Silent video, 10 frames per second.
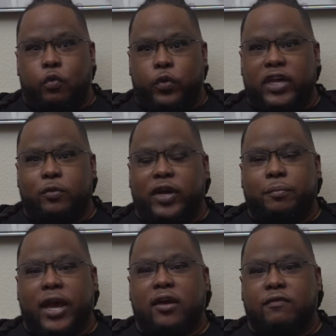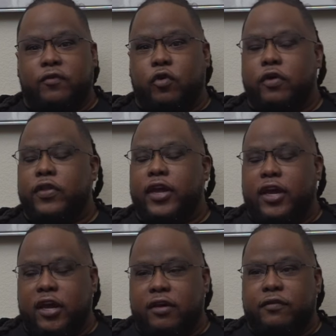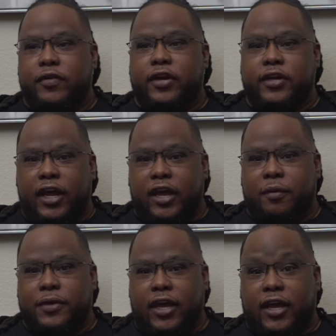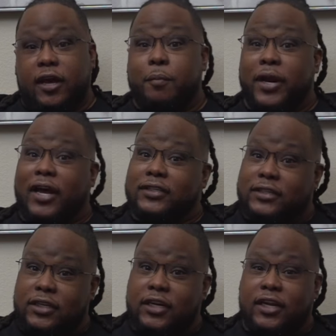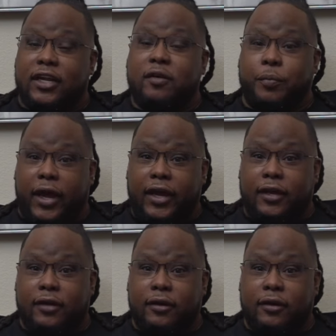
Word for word: We went back and forth every damn day, but I stood in the paint.